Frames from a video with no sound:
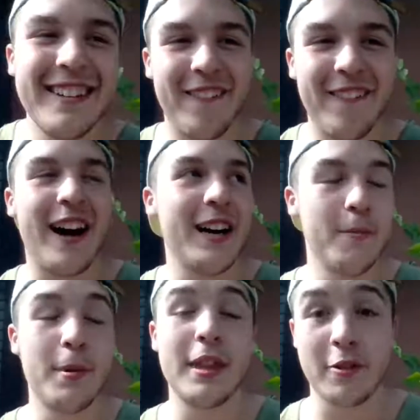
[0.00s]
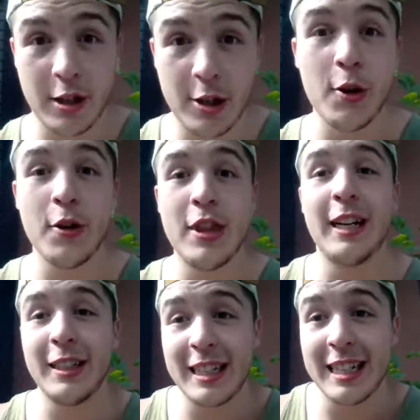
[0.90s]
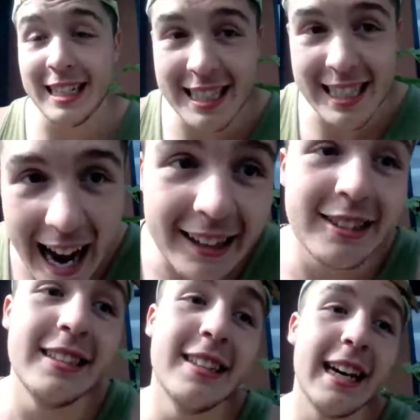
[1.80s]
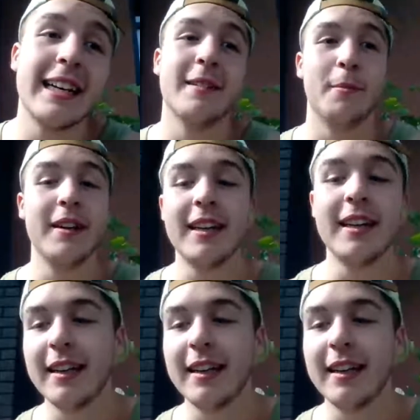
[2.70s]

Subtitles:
you'll find him. But there's a dude that looked exactly like him.